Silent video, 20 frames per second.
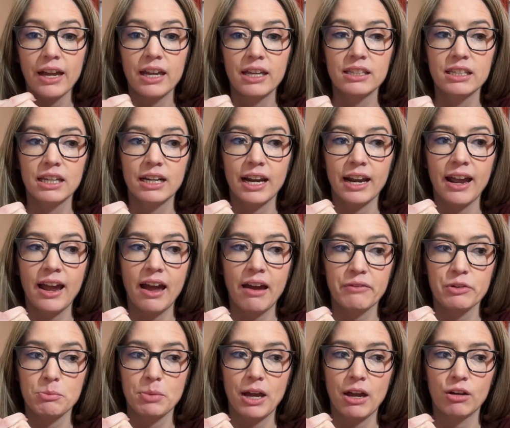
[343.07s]
And then I have
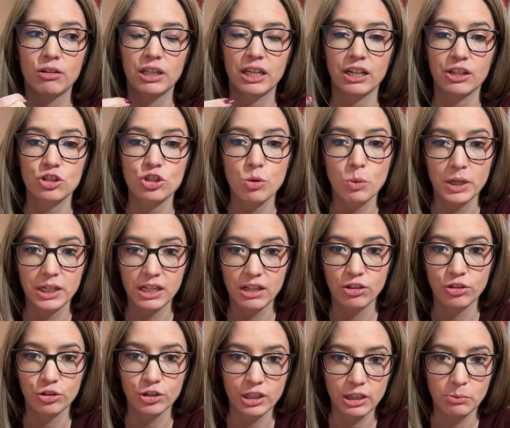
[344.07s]
about like a
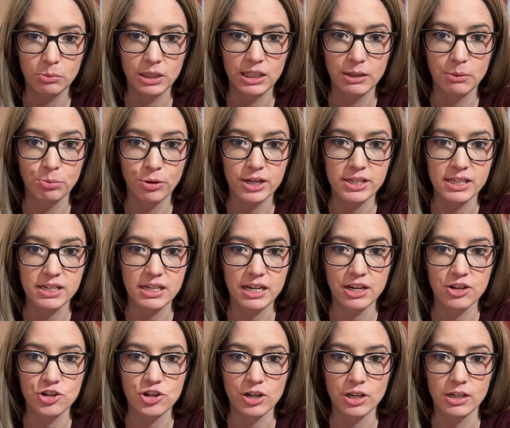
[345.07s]
20-30 minute
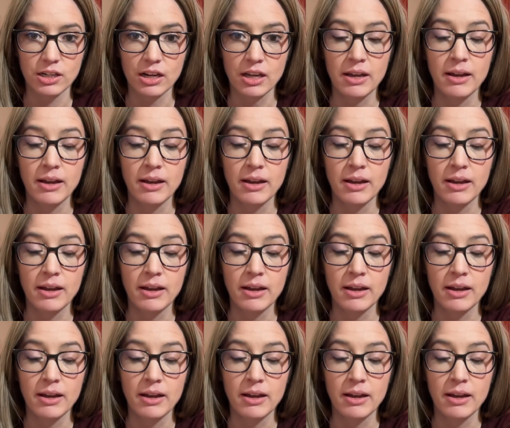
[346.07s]
presentation